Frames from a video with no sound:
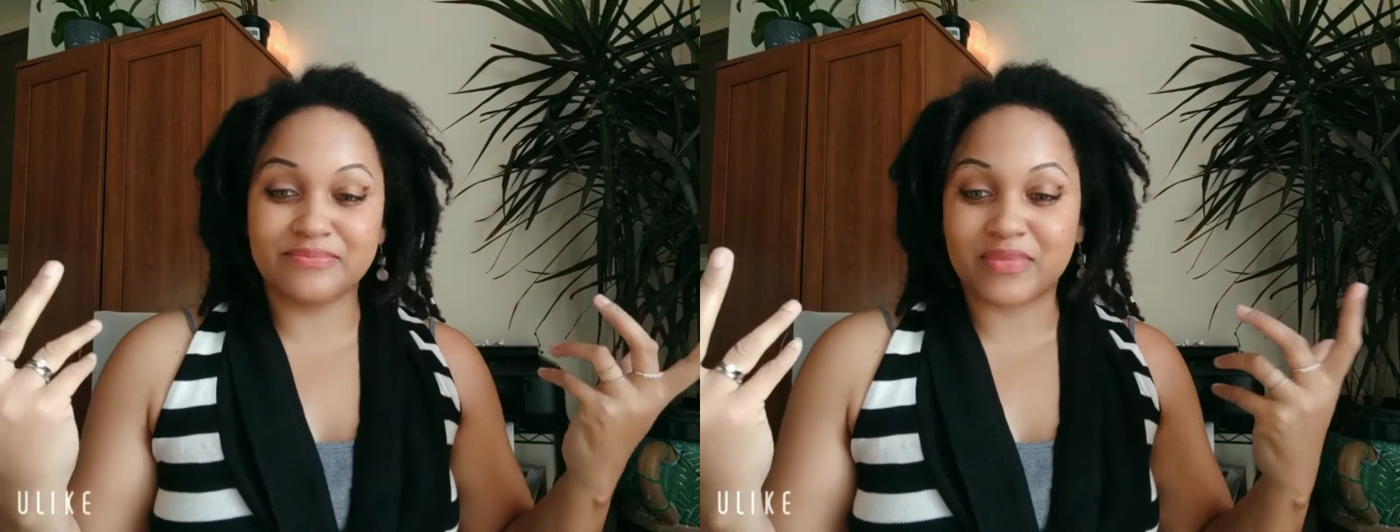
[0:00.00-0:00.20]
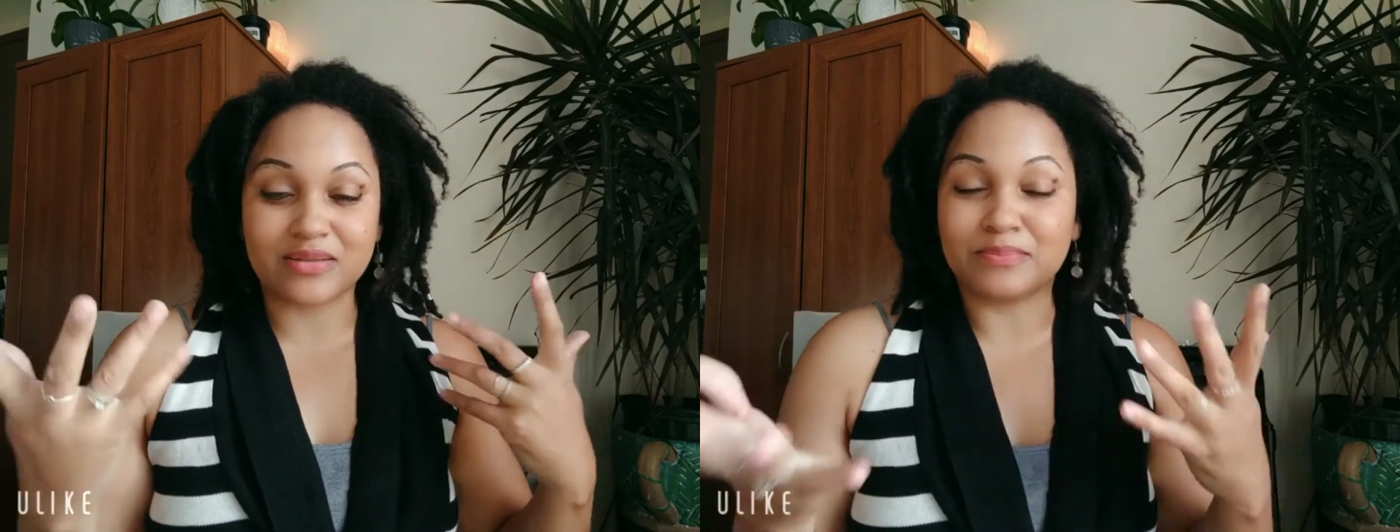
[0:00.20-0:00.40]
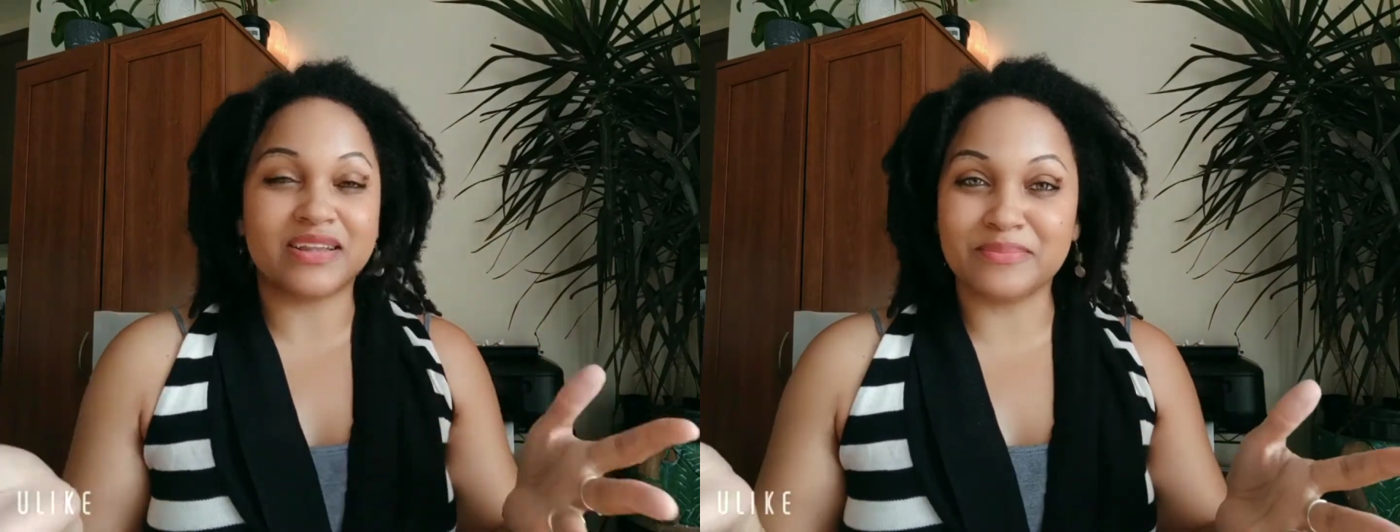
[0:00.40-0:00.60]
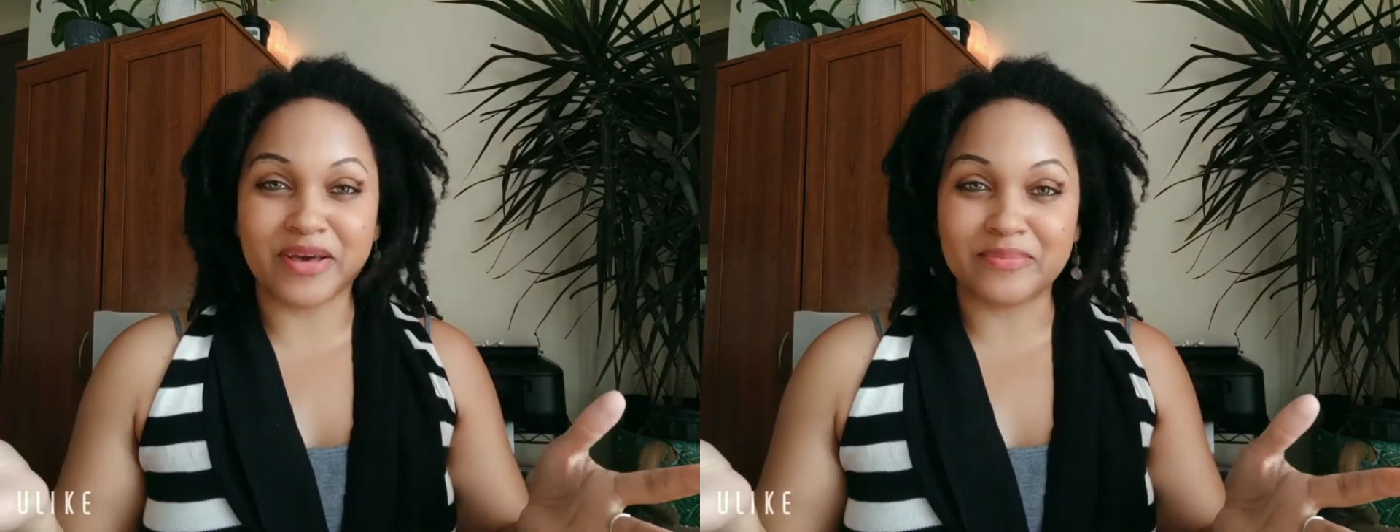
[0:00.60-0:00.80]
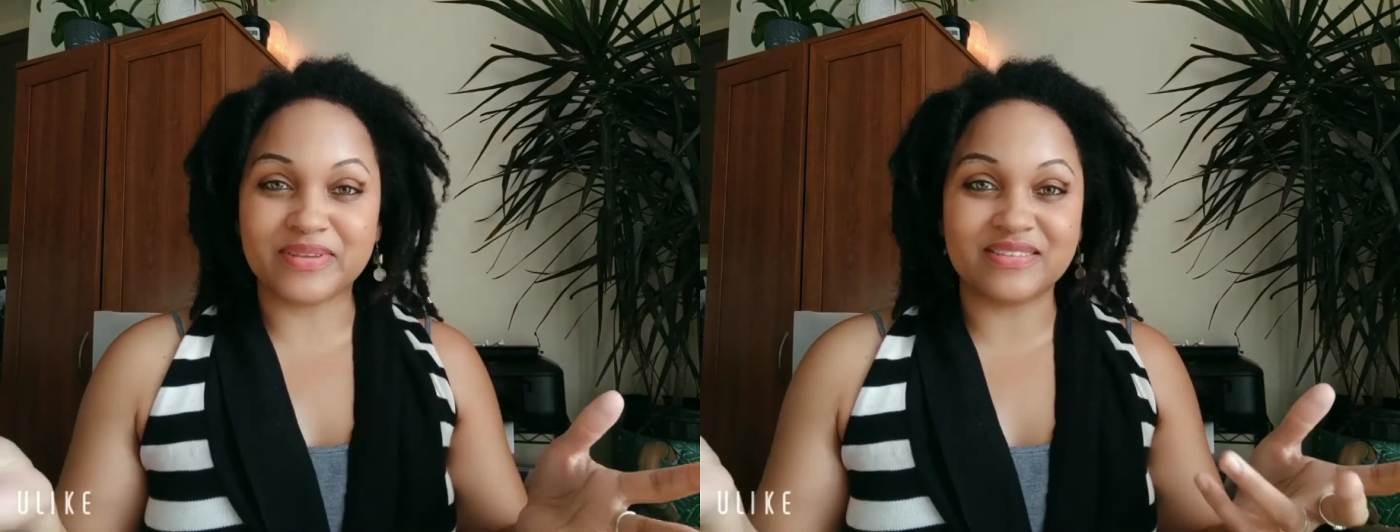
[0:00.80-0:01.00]
minding my own
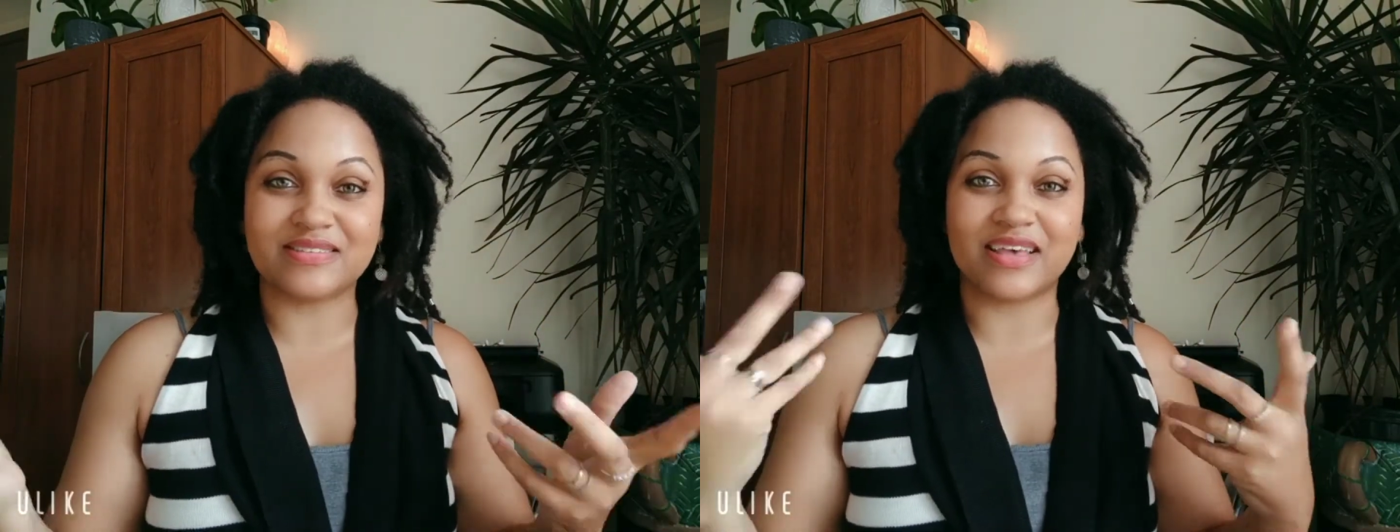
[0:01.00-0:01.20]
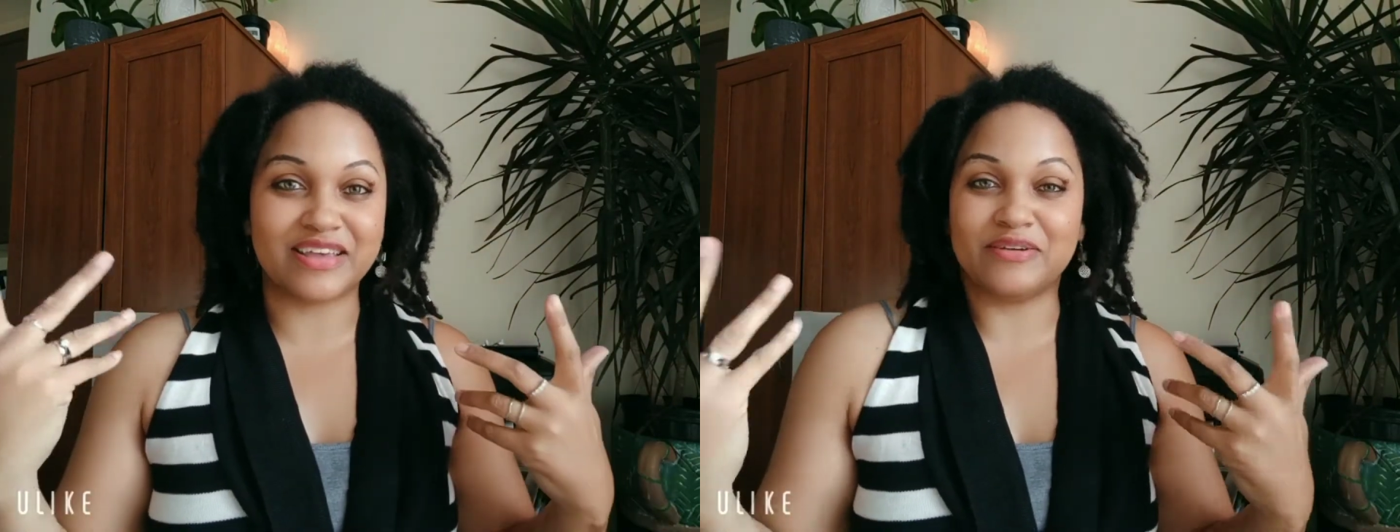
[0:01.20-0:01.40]
business, I hear in the